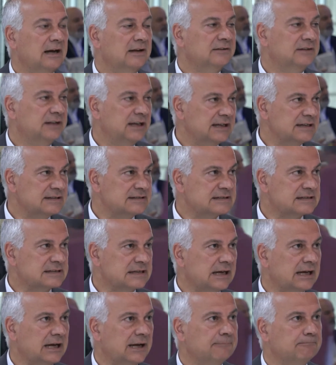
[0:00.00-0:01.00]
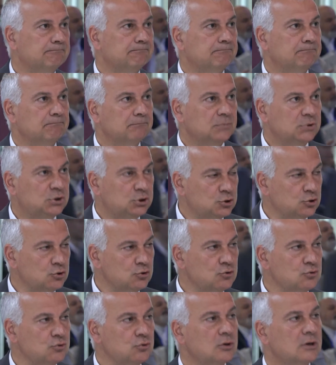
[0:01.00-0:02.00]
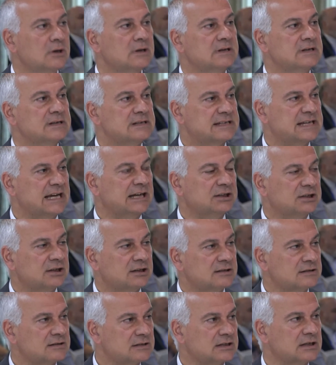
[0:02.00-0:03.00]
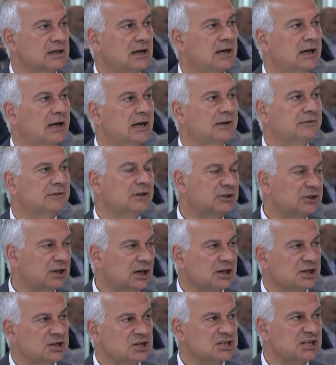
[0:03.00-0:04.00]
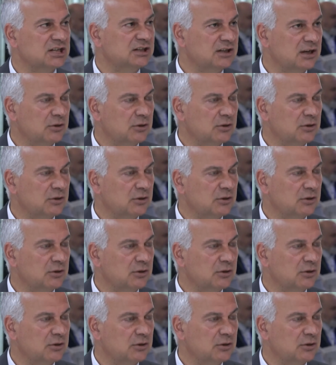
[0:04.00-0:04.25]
these two centers, the Turkish and the